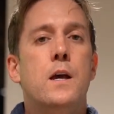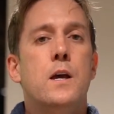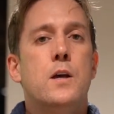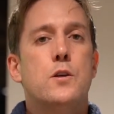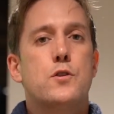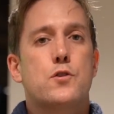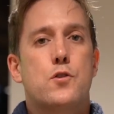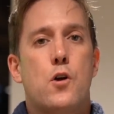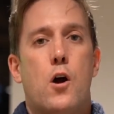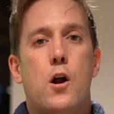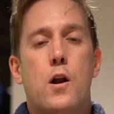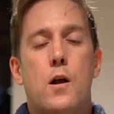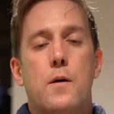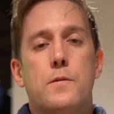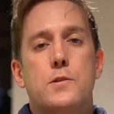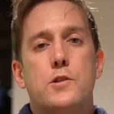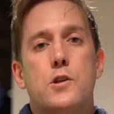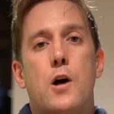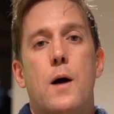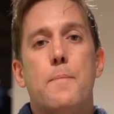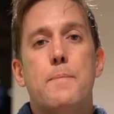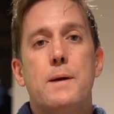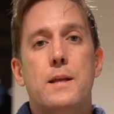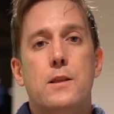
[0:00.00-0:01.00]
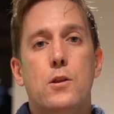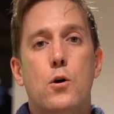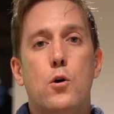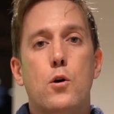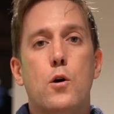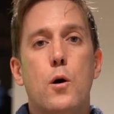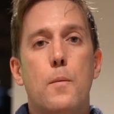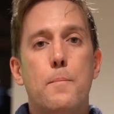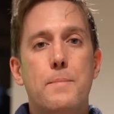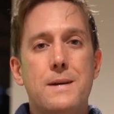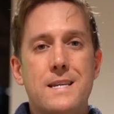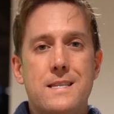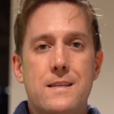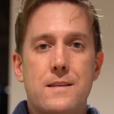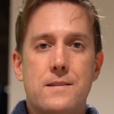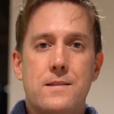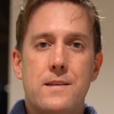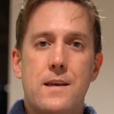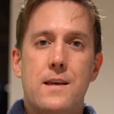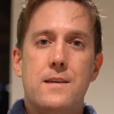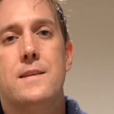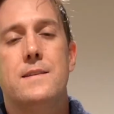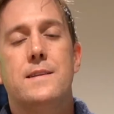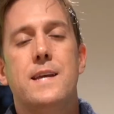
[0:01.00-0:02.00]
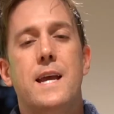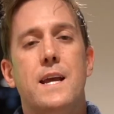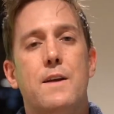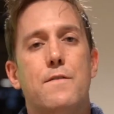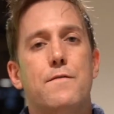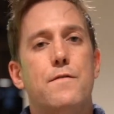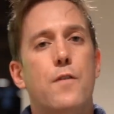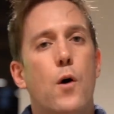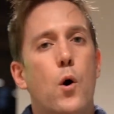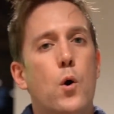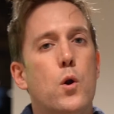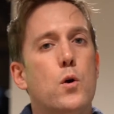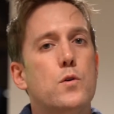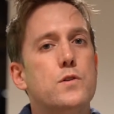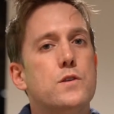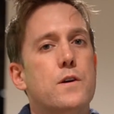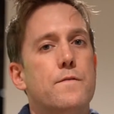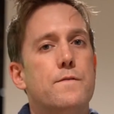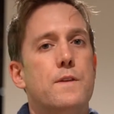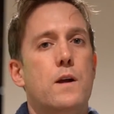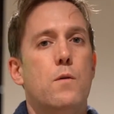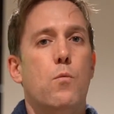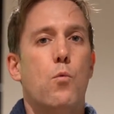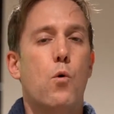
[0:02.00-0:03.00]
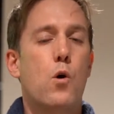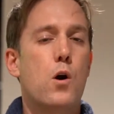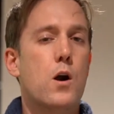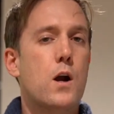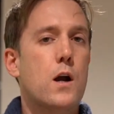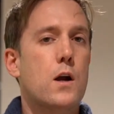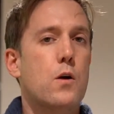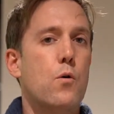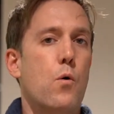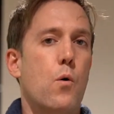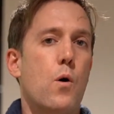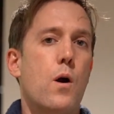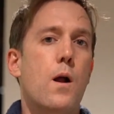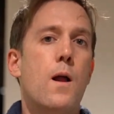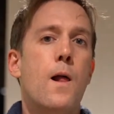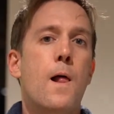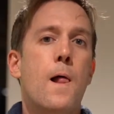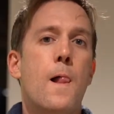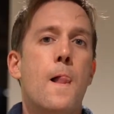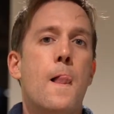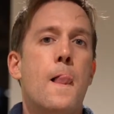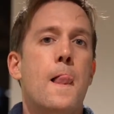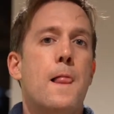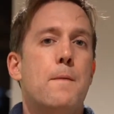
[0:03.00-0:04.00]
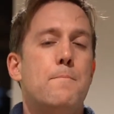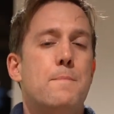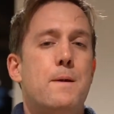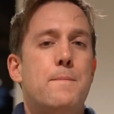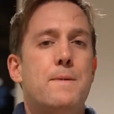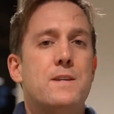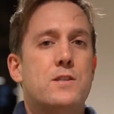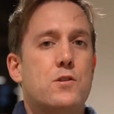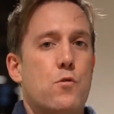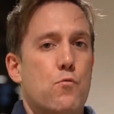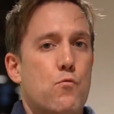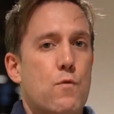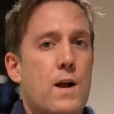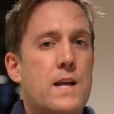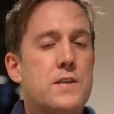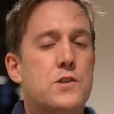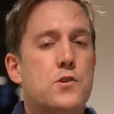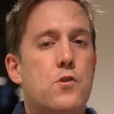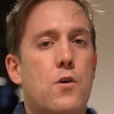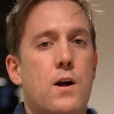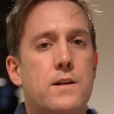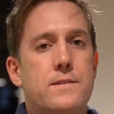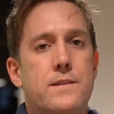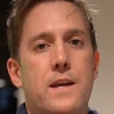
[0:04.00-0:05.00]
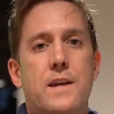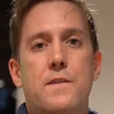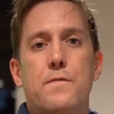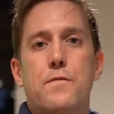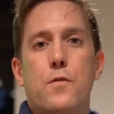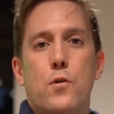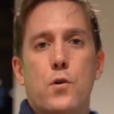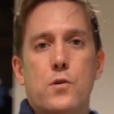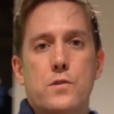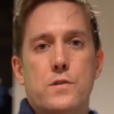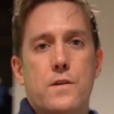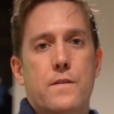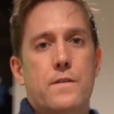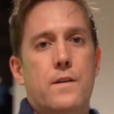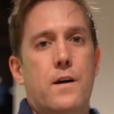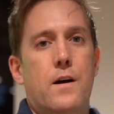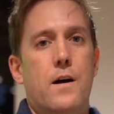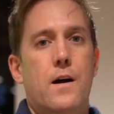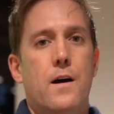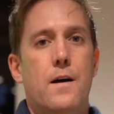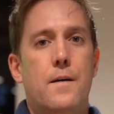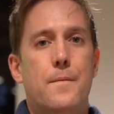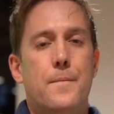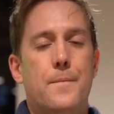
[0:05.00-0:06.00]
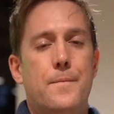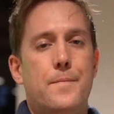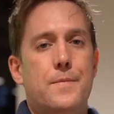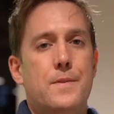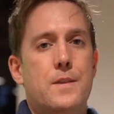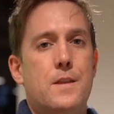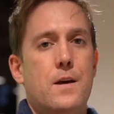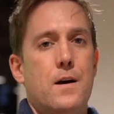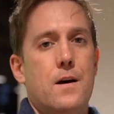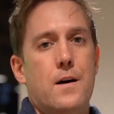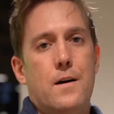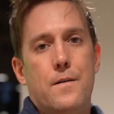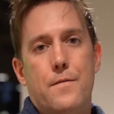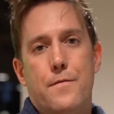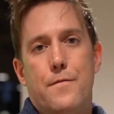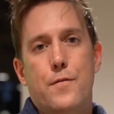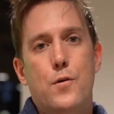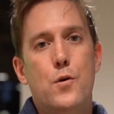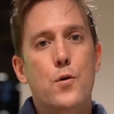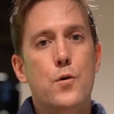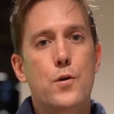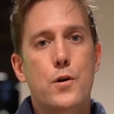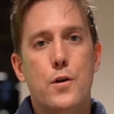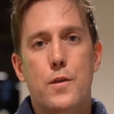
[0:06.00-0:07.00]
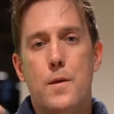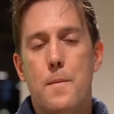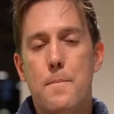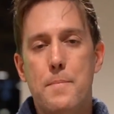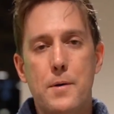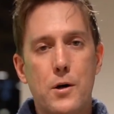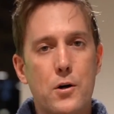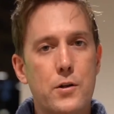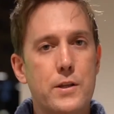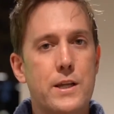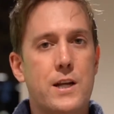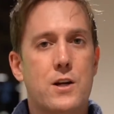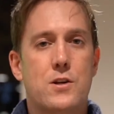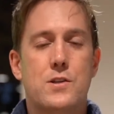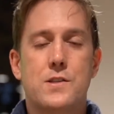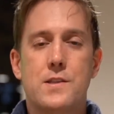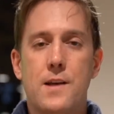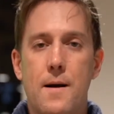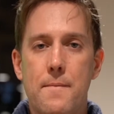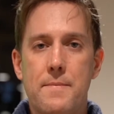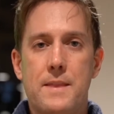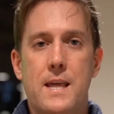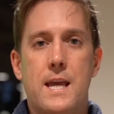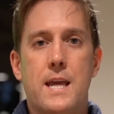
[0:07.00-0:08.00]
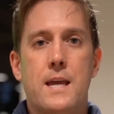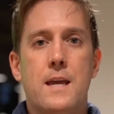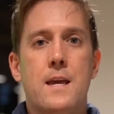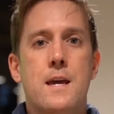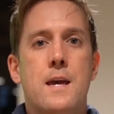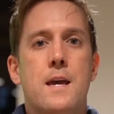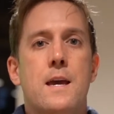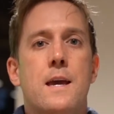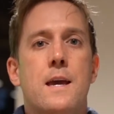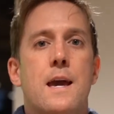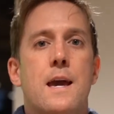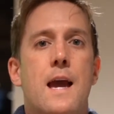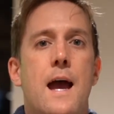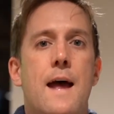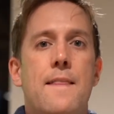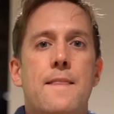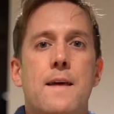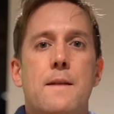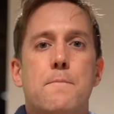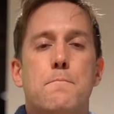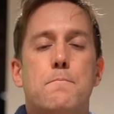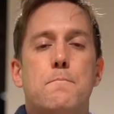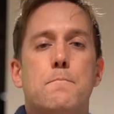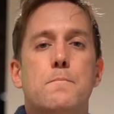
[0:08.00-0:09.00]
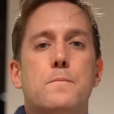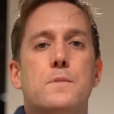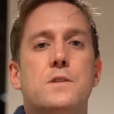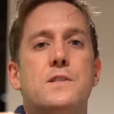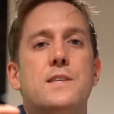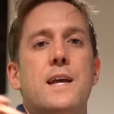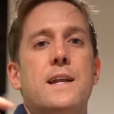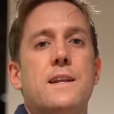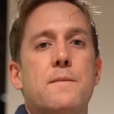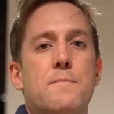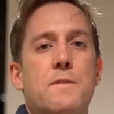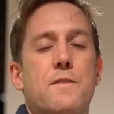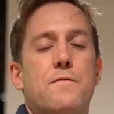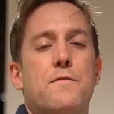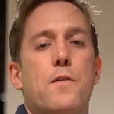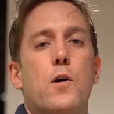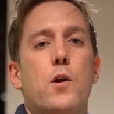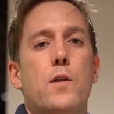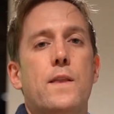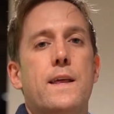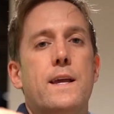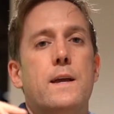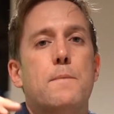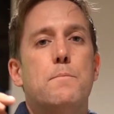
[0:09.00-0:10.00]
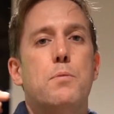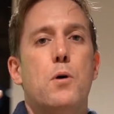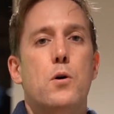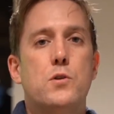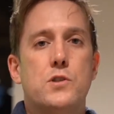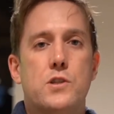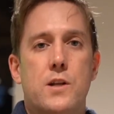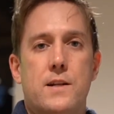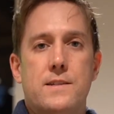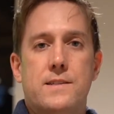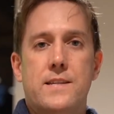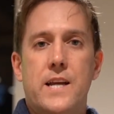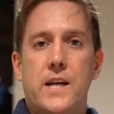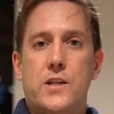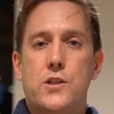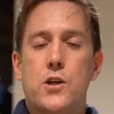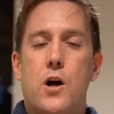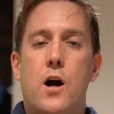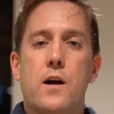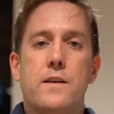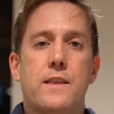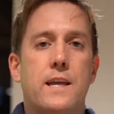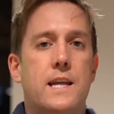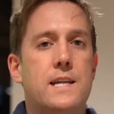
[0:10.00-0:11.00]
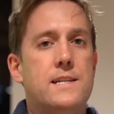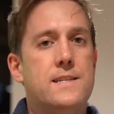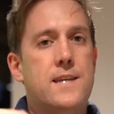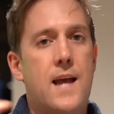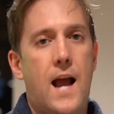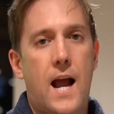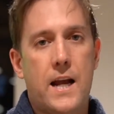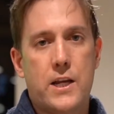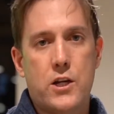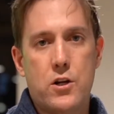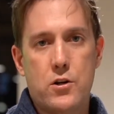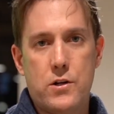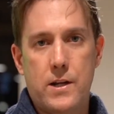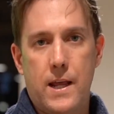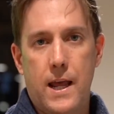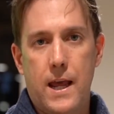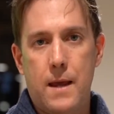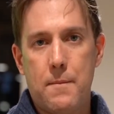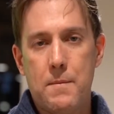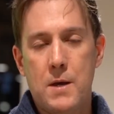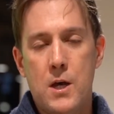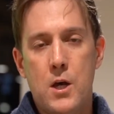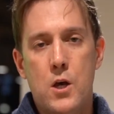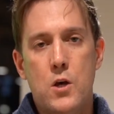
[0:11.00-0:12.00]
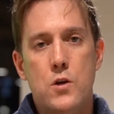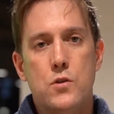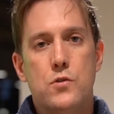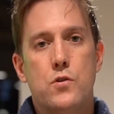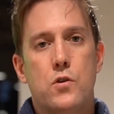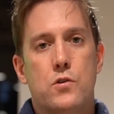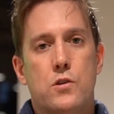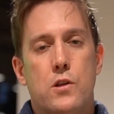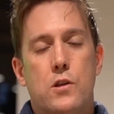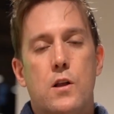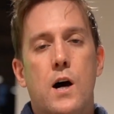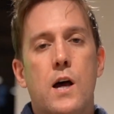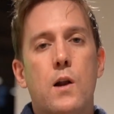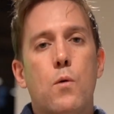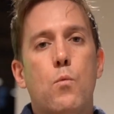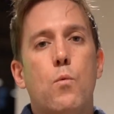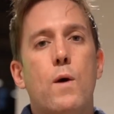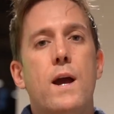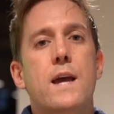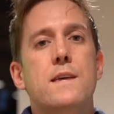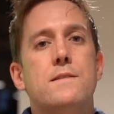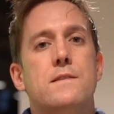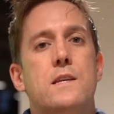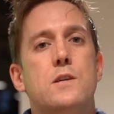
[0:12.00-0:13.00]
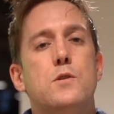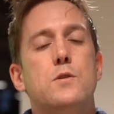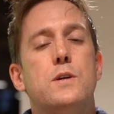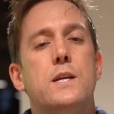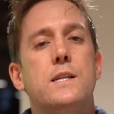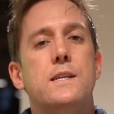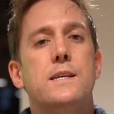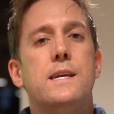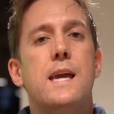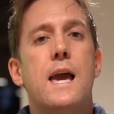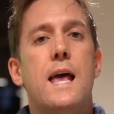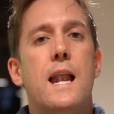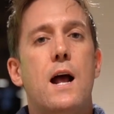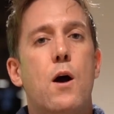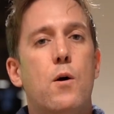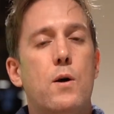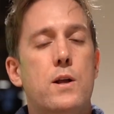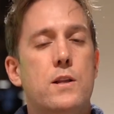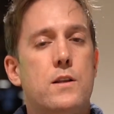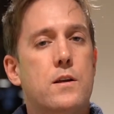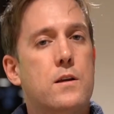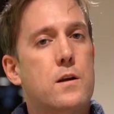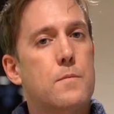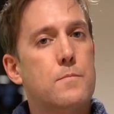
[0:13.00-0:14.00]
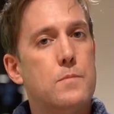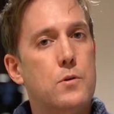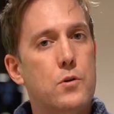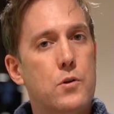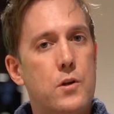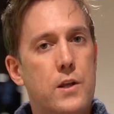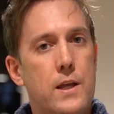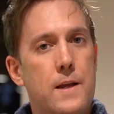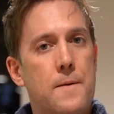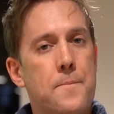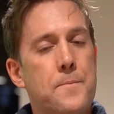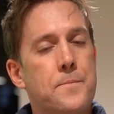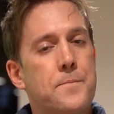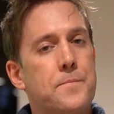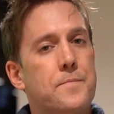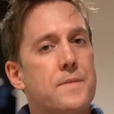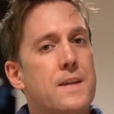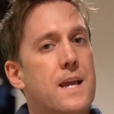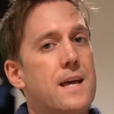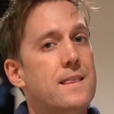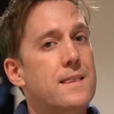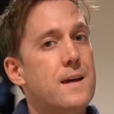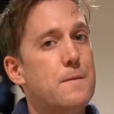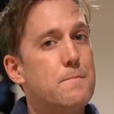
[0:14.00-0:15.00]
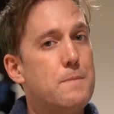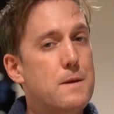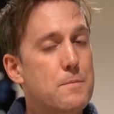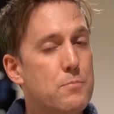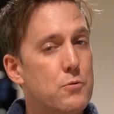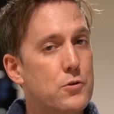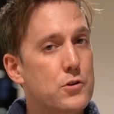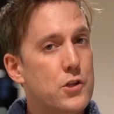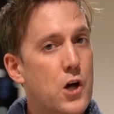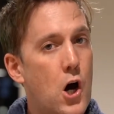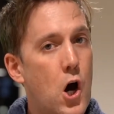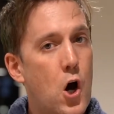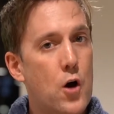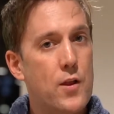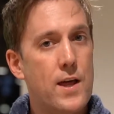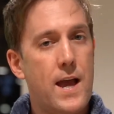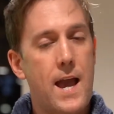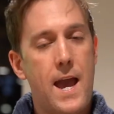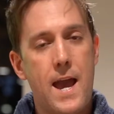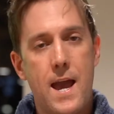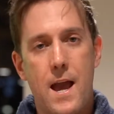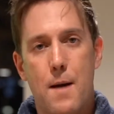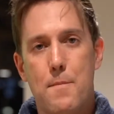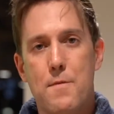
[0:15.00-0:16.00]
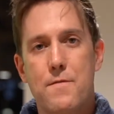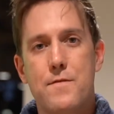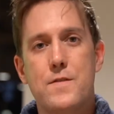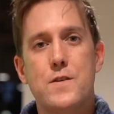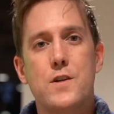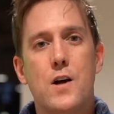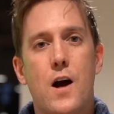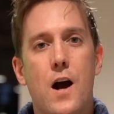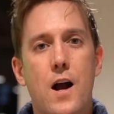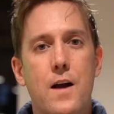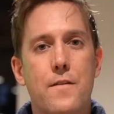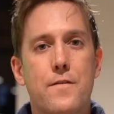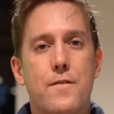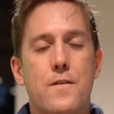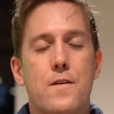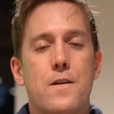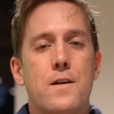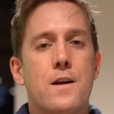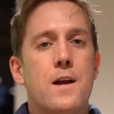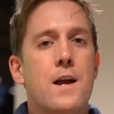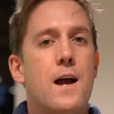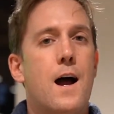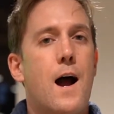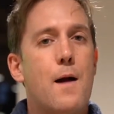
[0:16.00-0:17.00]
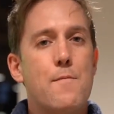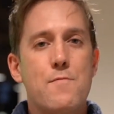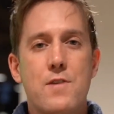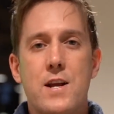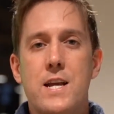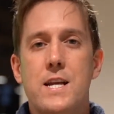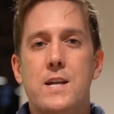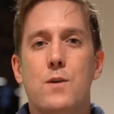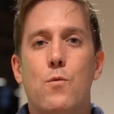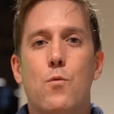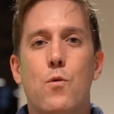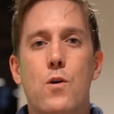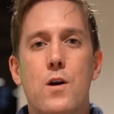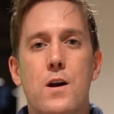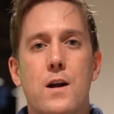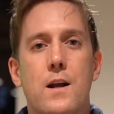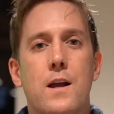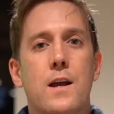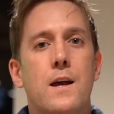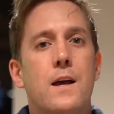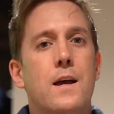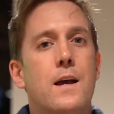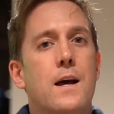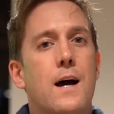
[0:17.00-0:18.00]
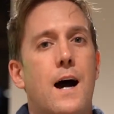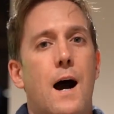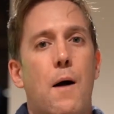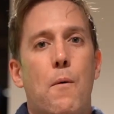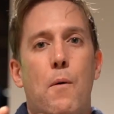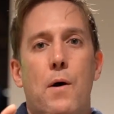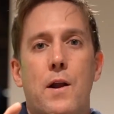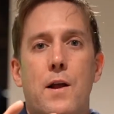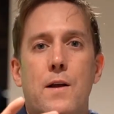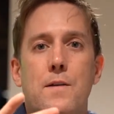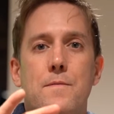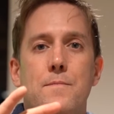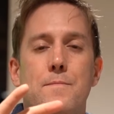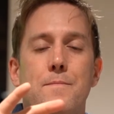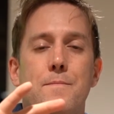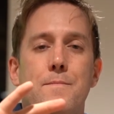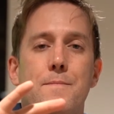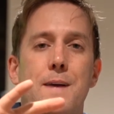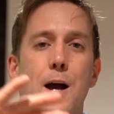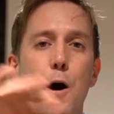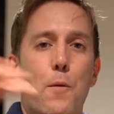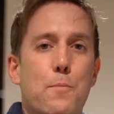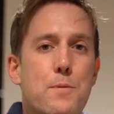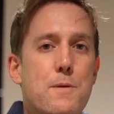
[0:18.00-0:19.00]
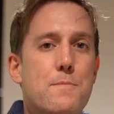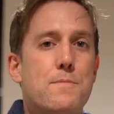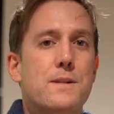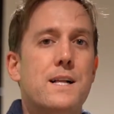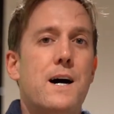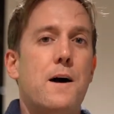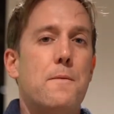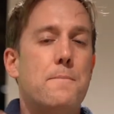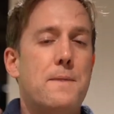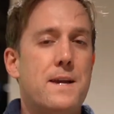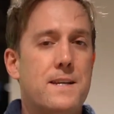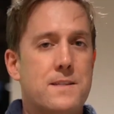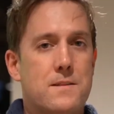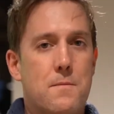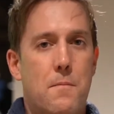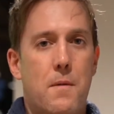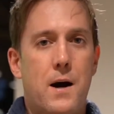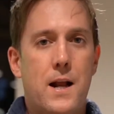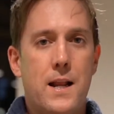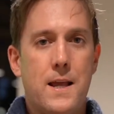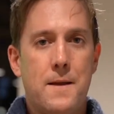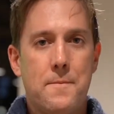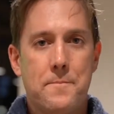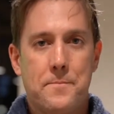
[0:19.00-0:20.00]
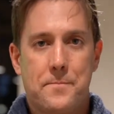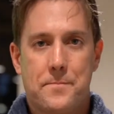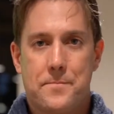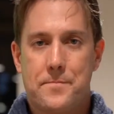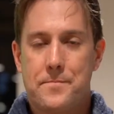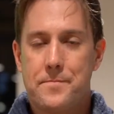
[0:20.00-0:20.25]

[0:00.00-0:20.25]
Start, stop at local businesses and take photos of their work or maybe it's a restaurant, take photos of the, the food or the building or something, and then send them the photo. They can post on TikTok, they can tag your name. So there's a lot of ways that you can get out in the community and let people know that, hey, I'm a photographer, I'm ready to work, I wanna help people out, make some money.